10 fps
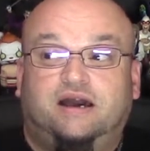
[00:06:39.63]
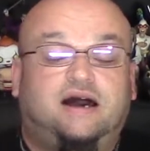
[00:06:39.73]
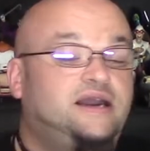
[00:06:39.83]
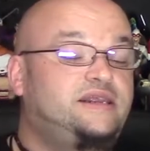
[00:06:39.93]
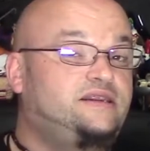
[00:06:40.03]

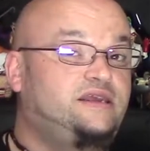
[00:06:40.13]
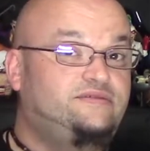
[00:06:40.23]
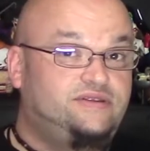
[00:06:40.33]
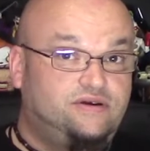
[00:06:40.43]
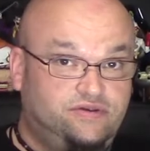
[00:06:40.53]
I didn't
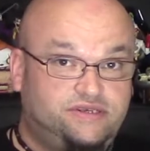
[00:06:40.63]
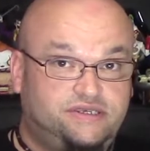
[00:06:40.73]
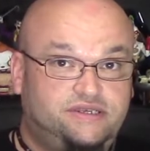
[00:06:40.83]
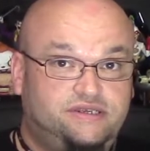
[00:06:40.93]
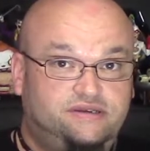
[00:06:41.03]
even
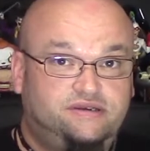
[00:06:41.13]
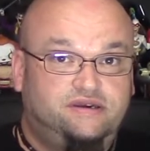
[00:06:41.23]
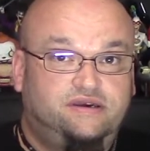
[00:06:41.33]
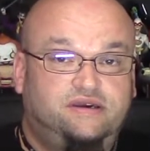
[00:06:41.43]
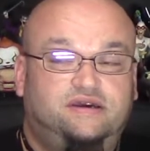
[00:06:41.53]
notice it.
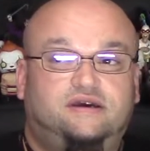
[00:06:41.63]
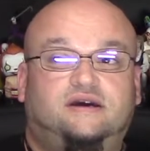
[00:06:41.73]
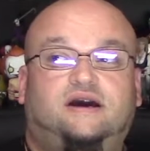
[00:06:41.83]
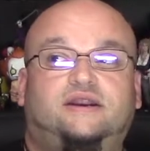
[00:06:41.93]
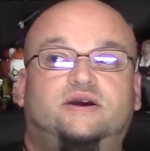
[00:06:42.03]

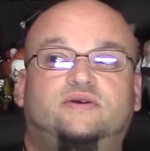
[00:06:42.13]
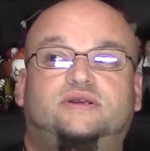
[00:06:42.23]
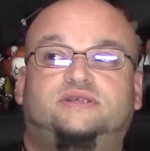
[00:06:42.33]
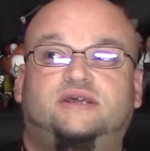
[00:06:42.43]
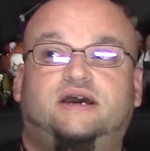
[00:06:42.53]
I
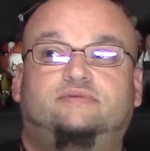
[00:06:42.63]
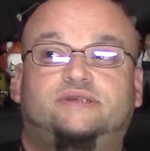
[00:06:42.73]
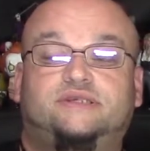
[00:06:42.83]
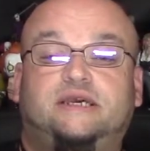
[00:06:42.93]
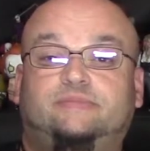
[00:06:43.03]
noticed that I
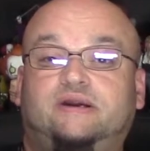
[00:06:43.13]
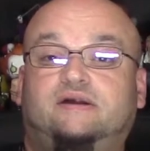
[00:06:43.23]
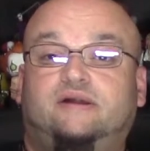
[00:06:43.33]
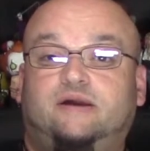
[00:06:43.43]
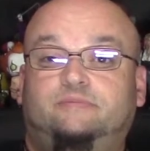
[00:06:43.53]
was skipping
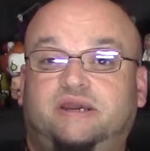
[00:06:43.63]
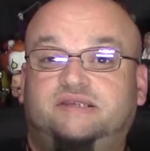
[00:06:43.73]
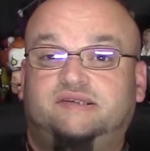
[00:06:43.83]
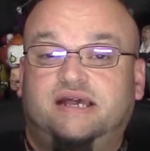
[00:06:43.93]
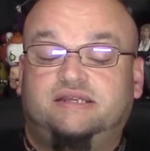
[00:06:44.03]
a lot of
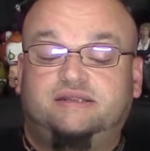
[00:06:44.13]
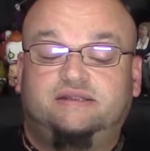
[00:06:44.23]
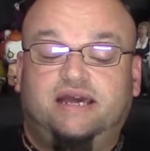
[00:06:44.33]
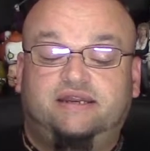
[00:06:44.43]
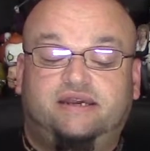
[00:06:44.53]
beats that,
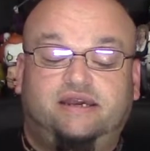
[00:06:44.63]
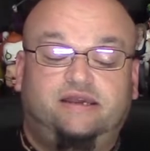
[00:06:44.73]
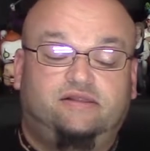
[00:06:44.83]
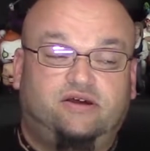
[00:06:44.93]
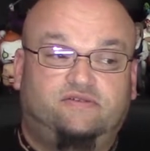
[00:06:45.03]
that
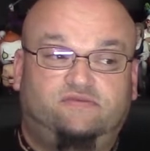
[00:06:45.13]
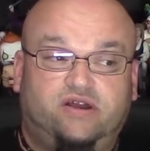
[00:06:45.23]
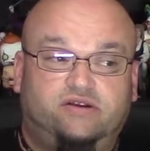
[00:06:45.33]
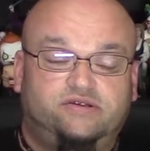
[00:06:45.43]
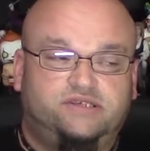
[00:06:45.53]
day, a lot of
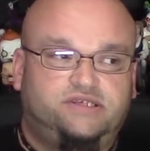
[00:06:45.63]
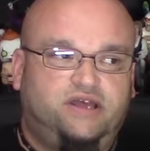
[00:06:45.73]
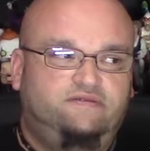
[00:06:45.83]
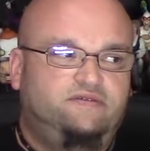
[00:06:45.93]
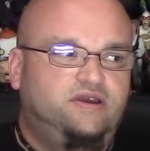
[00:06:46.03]
flutters and
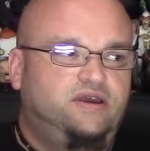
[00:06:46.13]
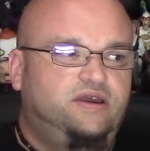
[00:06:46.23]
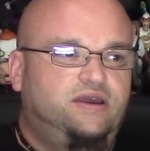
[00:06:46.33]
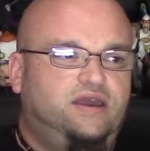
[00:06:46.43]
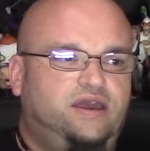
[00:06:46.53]
stuff.
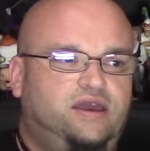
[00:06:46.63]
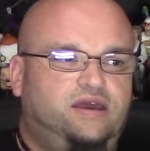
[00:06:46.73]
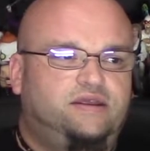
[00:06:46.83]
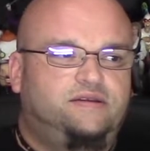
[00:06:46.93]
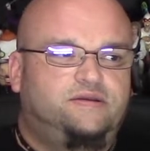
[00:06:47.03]

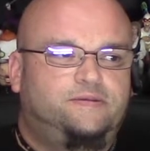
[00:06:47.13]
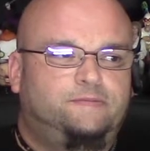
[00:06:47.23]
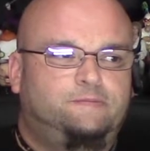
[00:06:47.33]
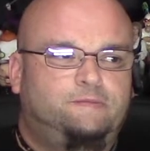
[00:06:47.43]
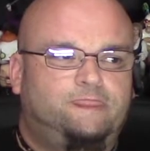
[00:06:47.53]
And
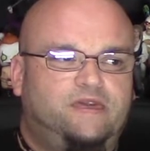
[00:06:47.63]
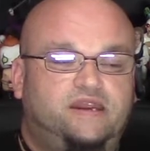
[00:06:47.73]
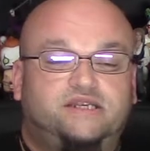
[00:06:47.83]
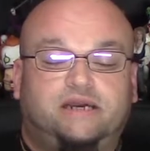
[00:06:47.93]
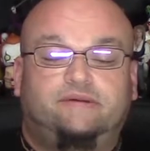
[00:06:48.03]

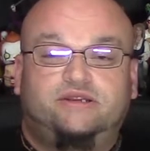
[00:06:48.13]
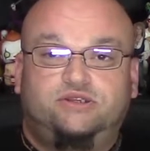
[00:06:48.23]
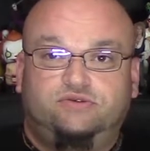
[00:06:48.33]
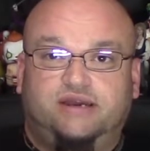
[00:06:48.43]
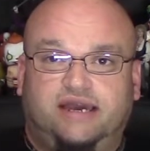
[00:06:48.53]
anytime I
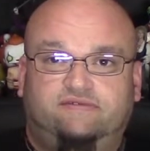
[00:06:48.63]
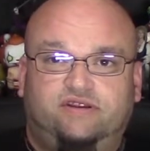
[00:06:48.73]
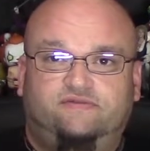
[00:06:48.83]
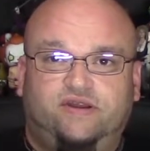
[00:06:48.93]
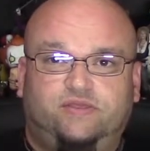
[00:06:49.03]
do have
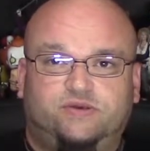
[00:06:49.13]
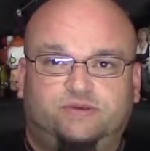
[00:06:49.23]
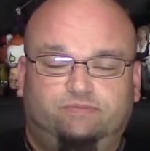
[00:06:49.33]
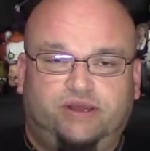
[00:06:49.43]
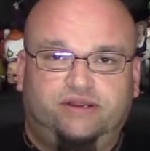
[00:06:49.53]
an event, there's
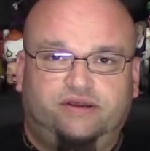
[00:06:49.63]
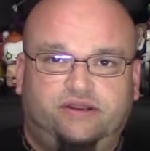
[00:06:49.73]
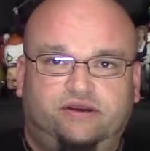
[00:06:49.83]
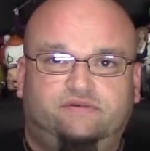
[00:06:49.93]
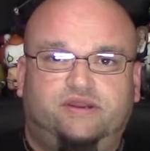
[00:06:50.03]
a button
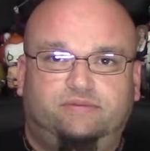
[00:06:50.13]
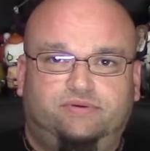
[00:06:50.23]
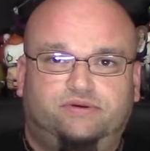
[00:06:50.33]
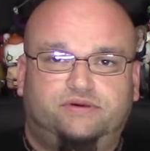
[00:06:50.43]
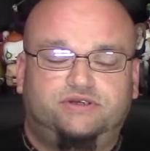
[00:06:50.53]
on here that I
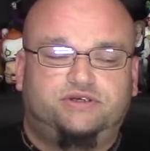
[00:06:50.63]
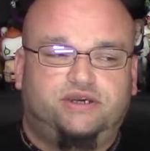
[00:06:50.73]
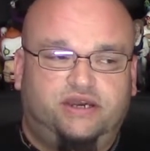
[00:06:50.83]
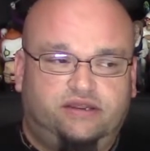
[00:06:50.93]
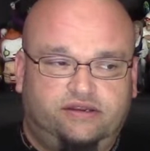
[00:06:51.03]
push
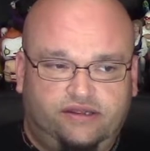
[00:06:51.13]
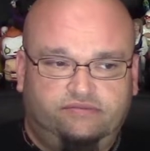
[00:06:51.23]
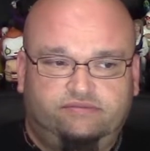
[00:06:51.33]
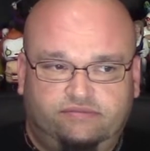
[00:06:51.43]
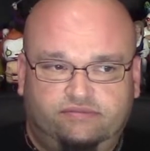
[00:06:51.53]
and it